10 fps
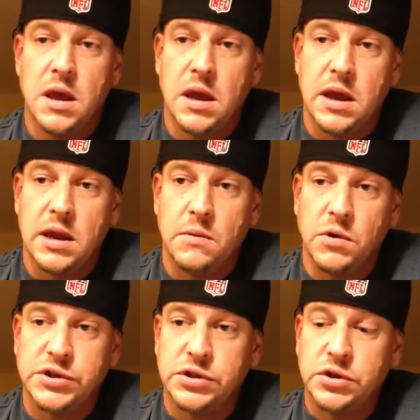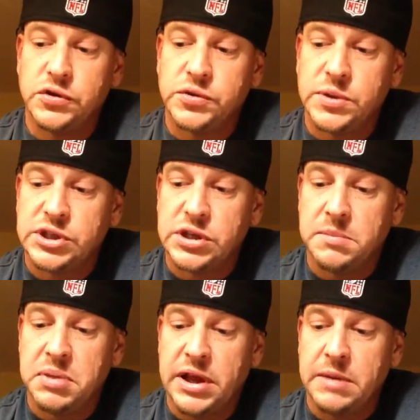And then once you do switch into
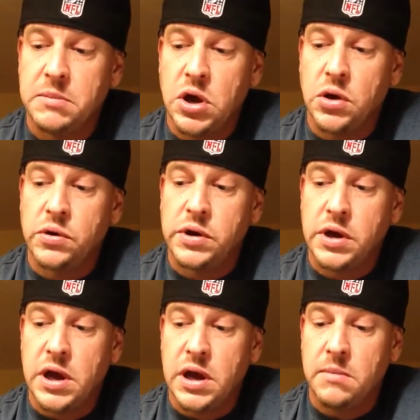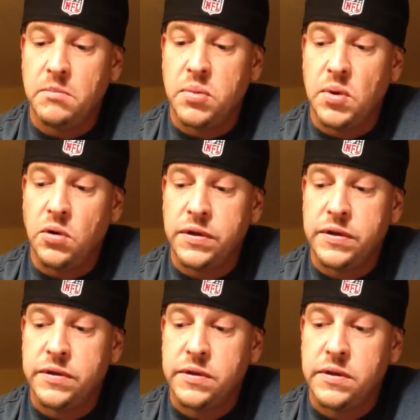plane mode,
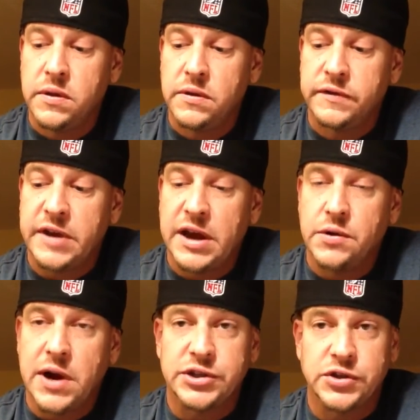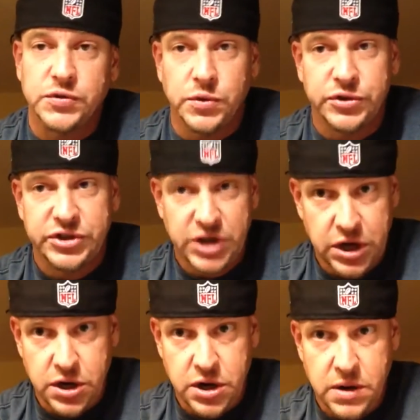both side directions will
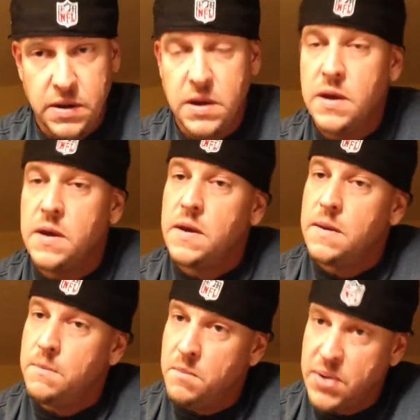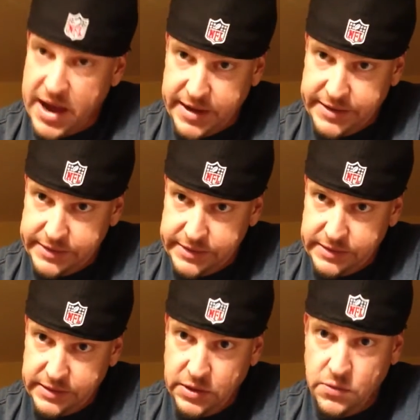steer, but
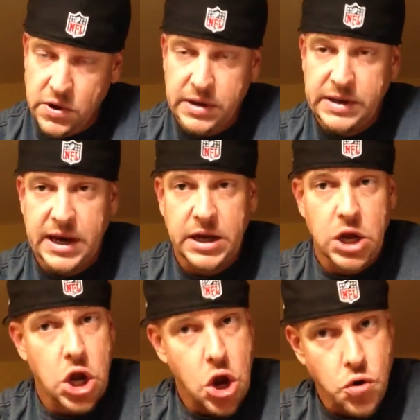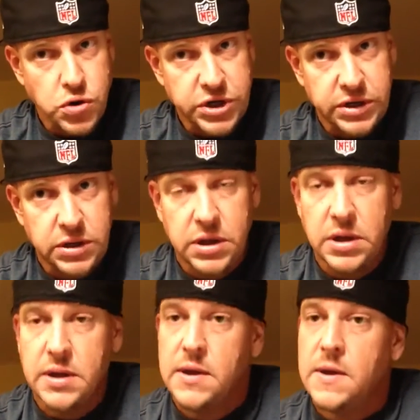you want to take note,
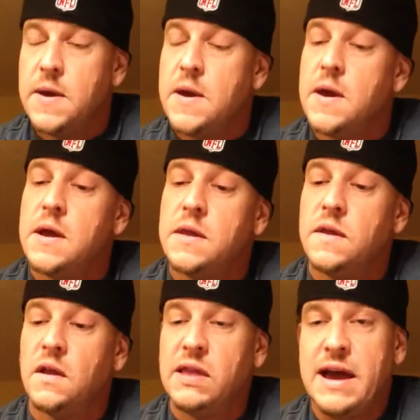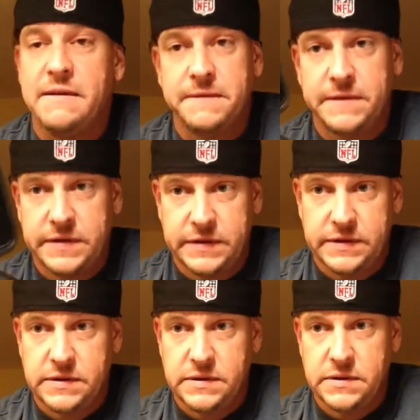the left
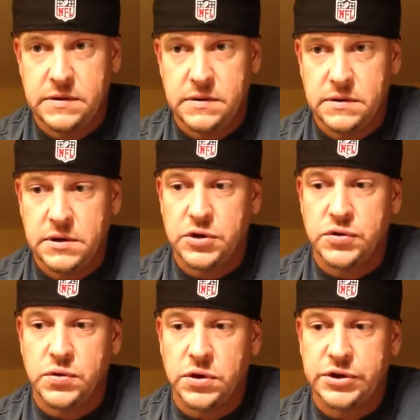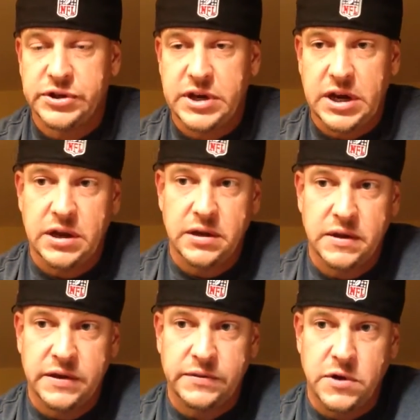controller stick,
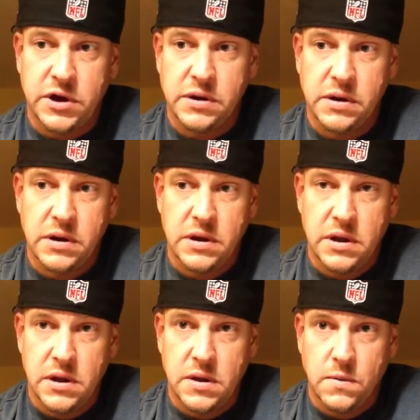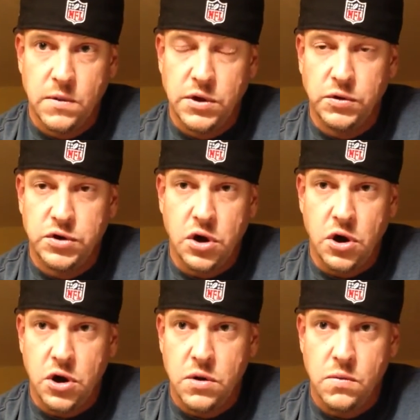this one, when you
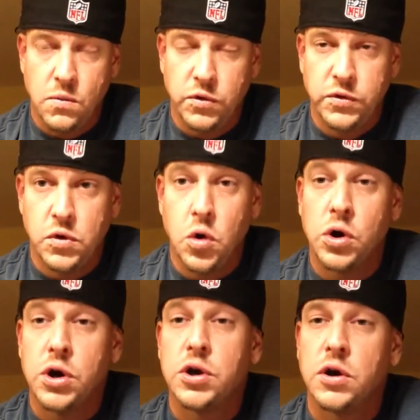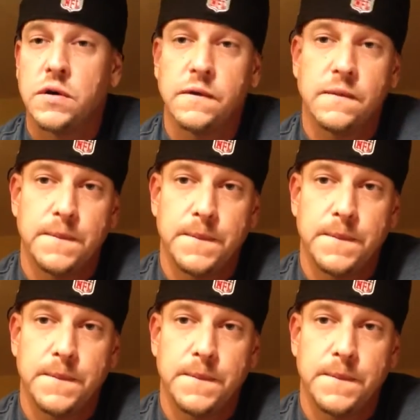turn, will do quarter turns.